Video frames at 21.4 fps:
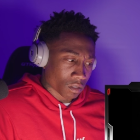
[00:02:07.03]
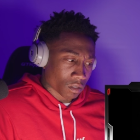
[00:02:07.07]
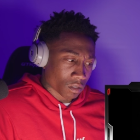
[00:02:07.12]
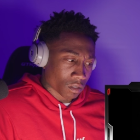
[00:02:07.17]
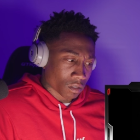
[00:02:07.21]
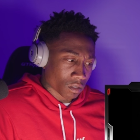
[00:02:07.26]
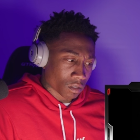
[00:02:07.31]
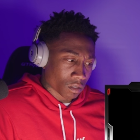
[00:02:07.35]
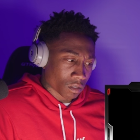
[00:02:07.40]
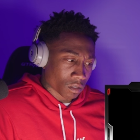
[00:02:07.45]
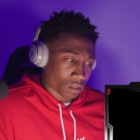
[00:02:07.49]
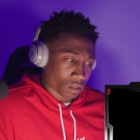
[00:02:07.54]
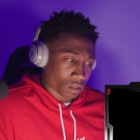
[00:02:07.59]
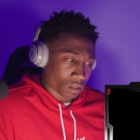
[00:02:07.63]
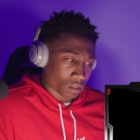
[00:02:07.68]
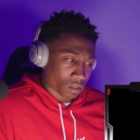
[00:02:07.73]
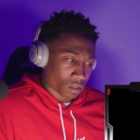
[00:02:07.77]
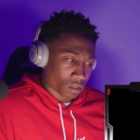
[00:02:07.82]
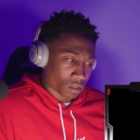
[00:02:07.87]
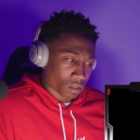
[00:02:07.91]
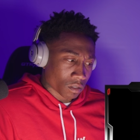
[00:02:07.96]

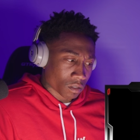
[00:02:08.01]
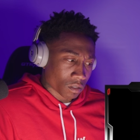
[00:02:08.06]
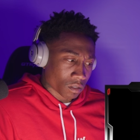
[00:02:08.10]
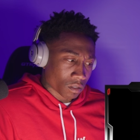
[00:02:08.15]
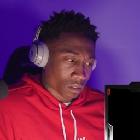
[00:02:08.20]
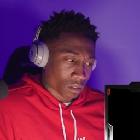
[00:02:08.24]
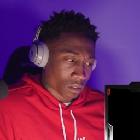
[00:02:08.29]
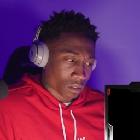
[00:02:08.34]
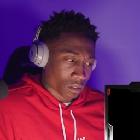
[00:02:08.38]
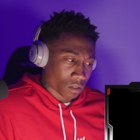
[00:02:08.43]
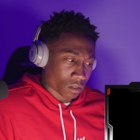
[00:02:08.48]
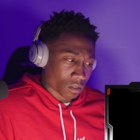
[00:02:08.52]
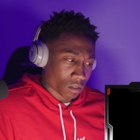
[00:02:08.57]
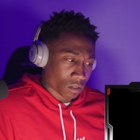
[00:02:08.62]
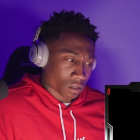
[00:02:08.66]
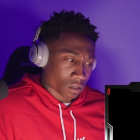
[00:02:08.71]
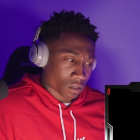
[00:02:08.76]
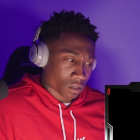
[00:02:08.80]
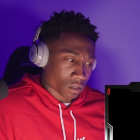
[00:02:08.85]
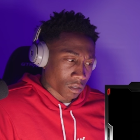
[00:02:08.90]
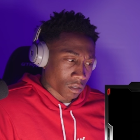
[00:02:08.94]

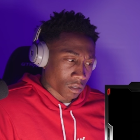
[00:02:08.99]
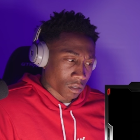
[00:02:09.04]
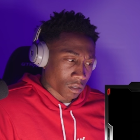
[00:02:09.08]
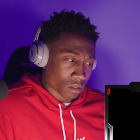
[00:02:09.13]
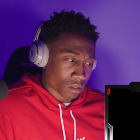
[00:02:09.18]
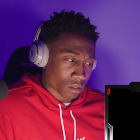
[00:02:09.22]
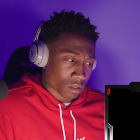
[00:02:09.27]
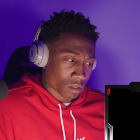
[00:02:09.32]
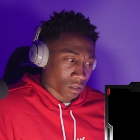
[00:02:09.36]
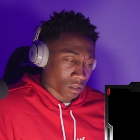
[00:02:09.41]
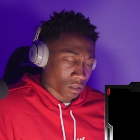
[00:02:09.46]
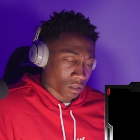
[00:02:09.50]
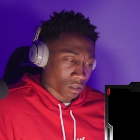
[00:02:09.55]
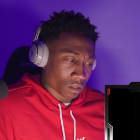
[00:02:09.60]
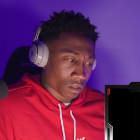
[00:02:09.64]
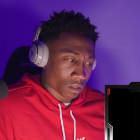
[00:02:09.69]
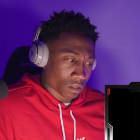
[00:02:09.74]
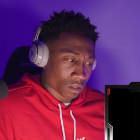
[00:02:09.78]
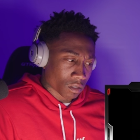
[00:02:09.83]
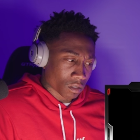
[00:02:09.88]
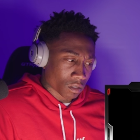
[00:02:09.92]

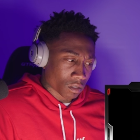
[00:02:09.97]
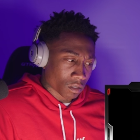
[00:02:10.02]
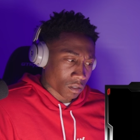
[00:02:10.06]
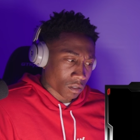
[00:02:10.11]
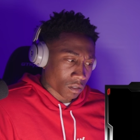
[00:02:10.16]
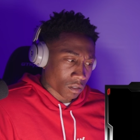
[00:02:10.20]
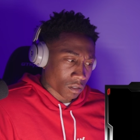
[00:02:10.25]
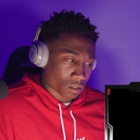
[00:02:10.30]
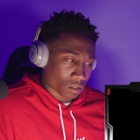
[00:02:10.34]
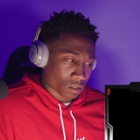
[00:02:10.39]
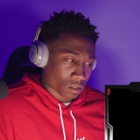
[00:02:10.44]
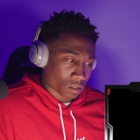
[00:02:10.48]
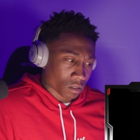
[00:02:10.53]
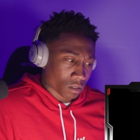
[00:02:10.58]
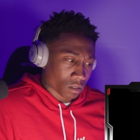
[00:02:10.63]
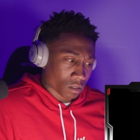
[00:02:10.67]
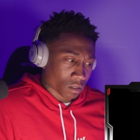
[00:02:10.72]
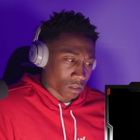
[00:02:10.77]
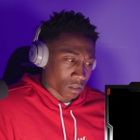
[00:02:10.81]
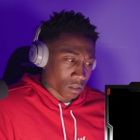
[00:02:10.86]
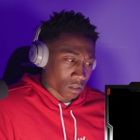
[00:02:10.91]

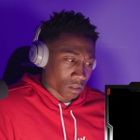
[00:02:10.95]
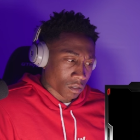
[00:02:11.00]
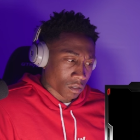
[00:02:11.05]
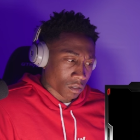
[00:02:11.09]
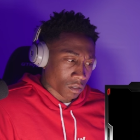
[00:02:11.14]
(silence)